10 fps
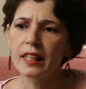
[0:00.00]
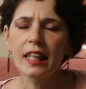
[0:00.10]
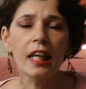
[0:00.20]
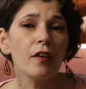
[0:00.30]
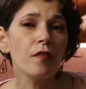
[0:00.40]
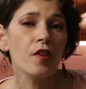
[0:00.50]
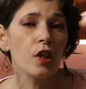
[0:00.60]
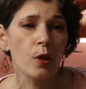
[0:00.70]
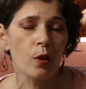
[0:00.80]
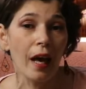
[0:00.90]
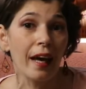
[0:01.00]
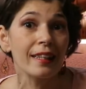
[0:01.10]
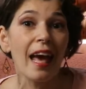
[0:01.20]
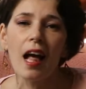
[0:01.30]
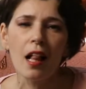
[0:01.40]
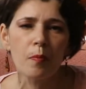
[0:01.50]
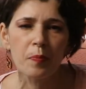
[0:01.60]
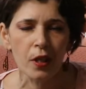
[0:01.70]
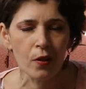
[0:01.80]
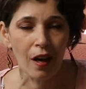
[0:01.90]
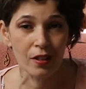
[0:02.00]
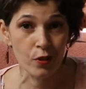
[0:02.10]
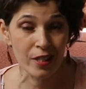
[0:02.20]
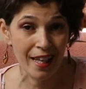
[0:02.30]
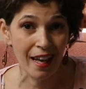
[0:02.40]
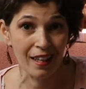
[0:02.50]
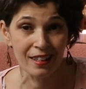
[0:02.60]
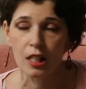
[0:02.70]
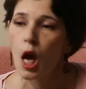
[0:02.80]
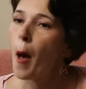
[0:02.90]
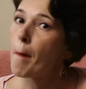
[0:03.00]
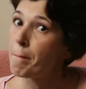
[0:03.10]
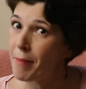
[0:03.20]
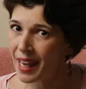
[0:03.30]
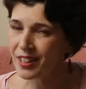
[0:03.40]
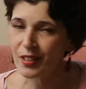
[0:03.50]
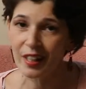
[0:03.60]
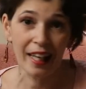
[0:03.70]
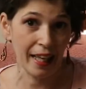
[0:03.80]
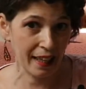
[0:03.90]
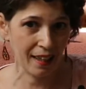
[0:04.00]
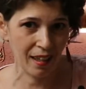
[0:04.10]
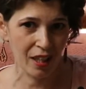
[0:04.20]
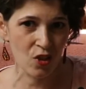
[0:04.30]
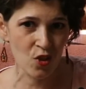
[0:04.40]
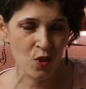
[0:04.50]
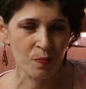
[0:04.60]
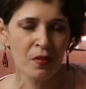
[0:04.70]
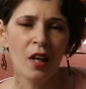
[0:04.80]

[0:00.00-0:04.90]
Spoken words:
give you and help you understand better English,